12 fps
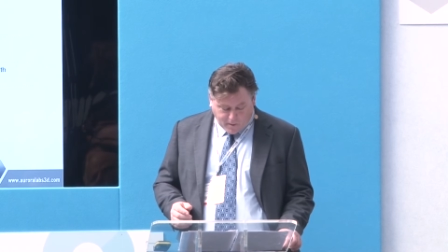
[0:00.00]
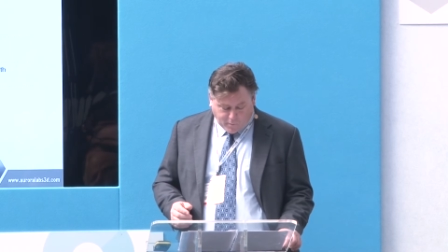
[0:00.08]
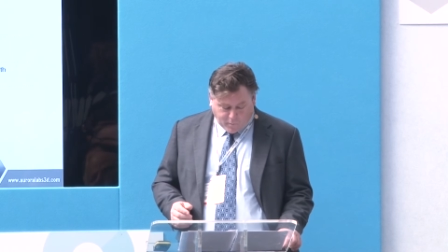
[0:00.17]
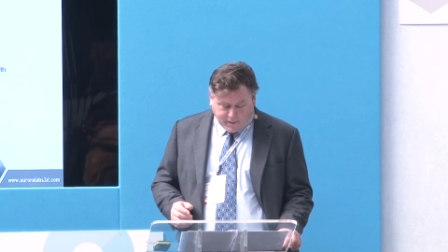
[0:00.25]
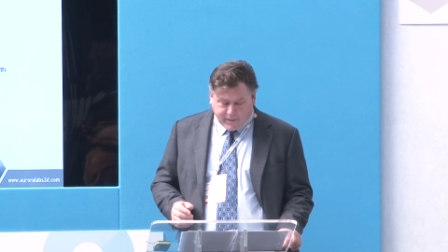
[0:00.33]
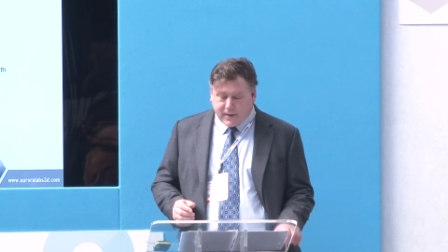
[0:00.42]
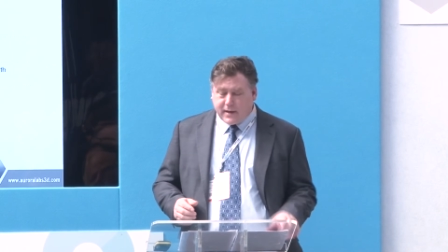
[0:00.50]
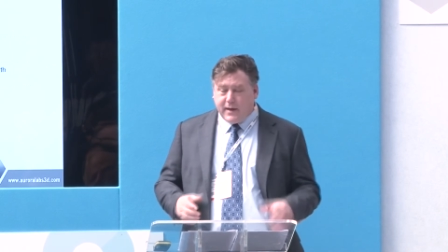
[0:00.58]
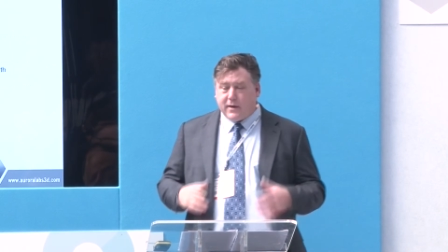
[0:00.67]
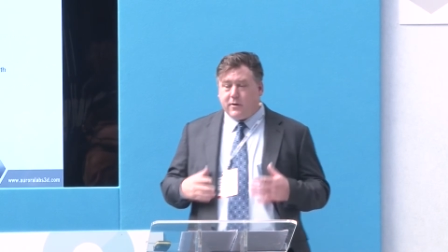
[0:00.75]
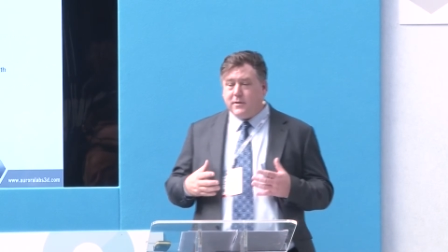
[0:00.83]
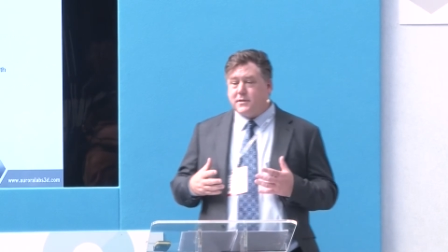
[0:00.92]
One of the
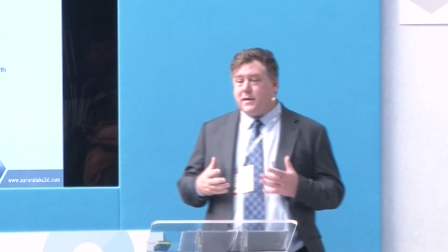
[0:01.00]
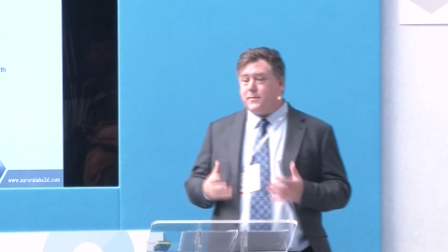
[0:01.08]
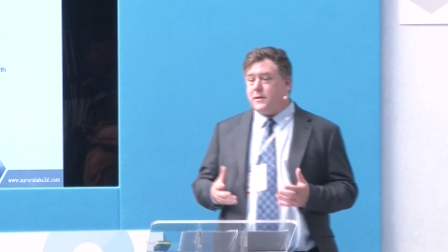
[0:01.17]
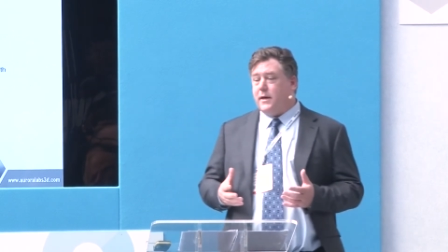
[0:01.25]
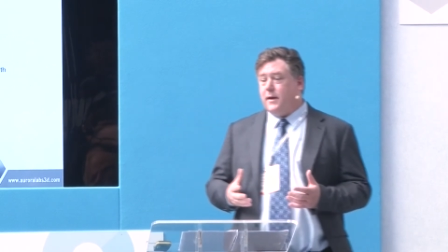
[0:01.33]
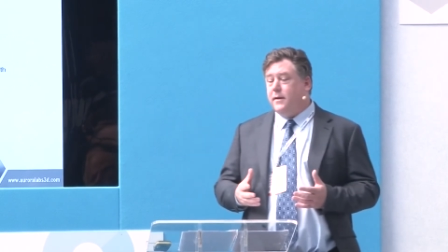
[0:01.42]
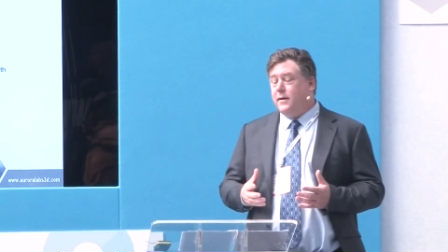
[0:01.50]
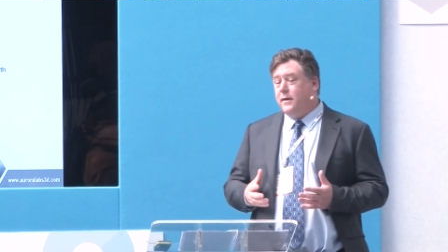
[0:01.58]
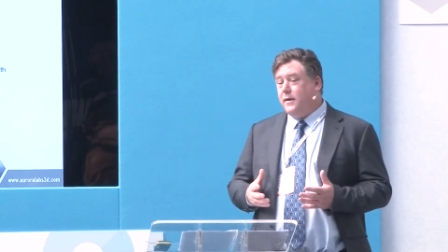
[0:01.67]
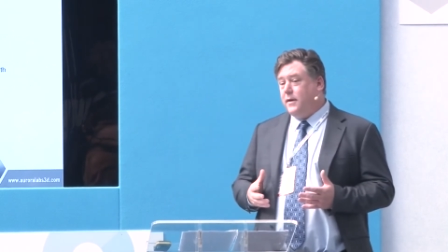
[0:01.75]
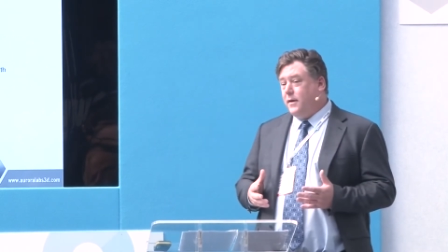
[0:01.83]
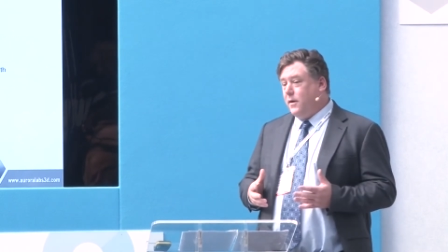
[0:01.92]
key concepts here,
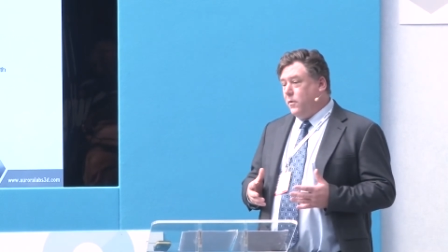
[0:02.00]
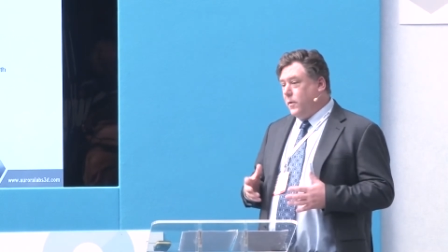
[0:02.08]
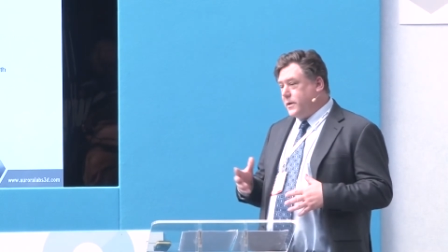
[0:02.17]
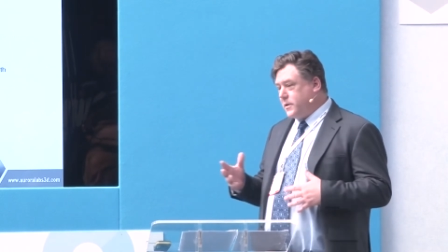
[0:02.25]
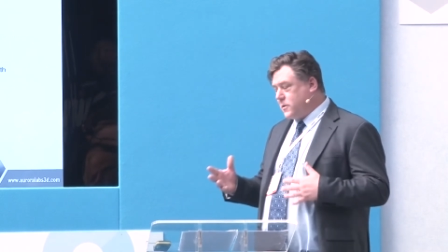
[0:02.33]
which